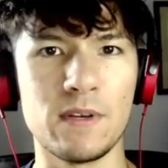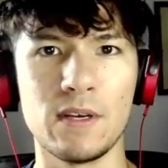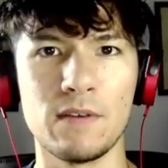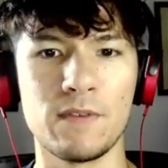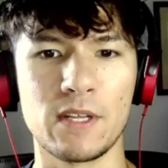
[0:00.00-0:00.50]

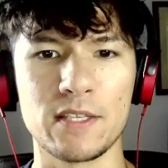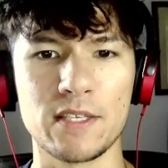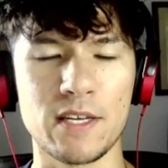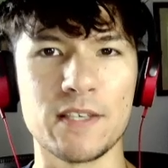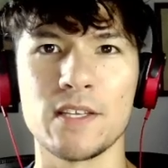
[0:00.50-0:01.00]
If it gets
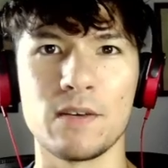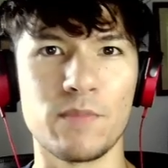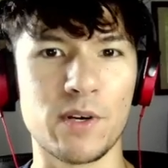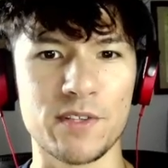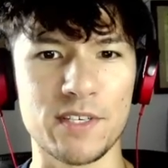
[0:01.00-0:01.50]
dazed, then we
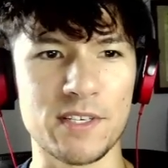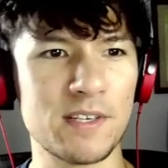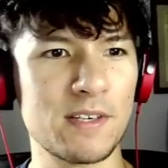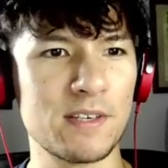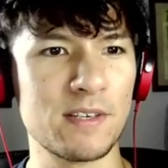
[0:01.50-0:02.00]
concede.
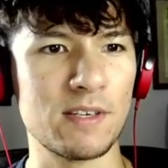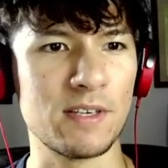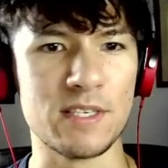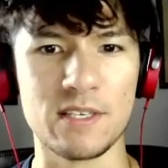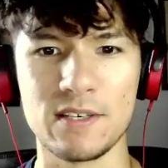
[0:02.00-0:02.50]

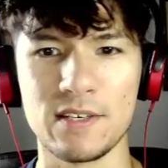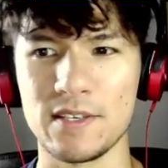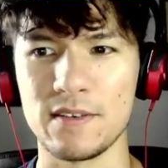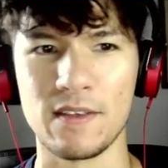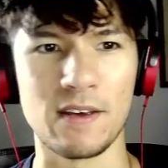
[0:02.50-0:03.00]
Easy thing.